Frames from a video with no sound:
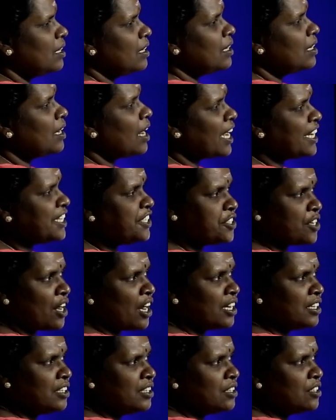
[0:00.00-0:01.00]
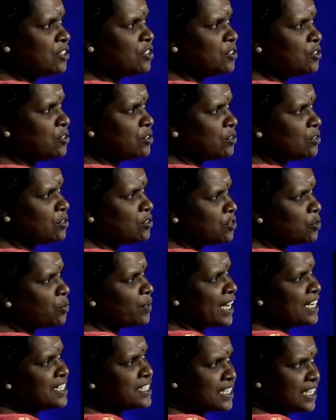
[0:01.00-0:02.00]
Line chart you
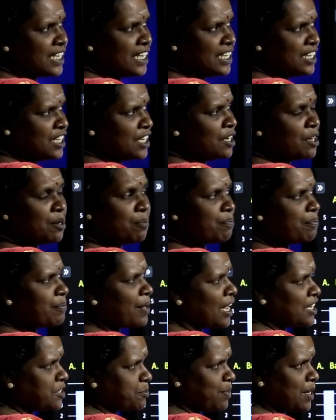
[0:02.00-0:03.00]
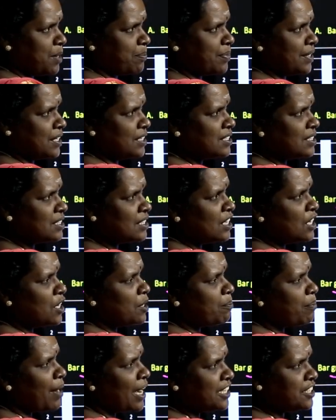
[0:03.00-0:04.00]
can see in the past papers.
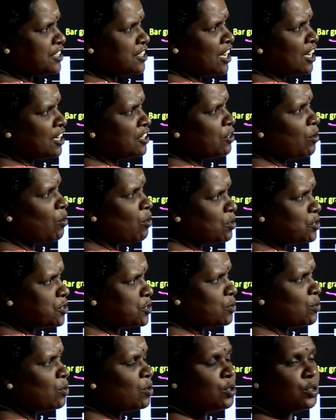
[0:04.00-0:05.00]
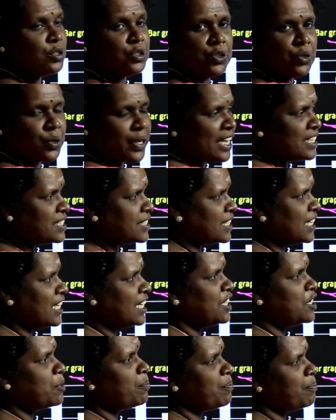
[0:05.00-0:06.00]
Pie chart also you can see
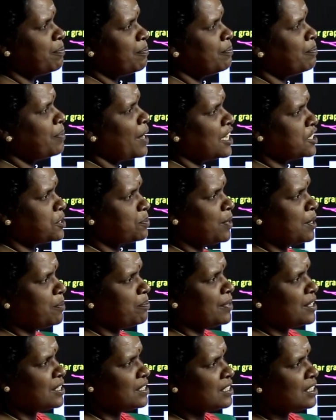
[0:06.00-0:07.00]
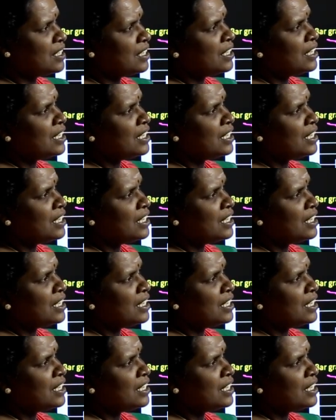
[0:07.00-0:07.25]
in the past papers.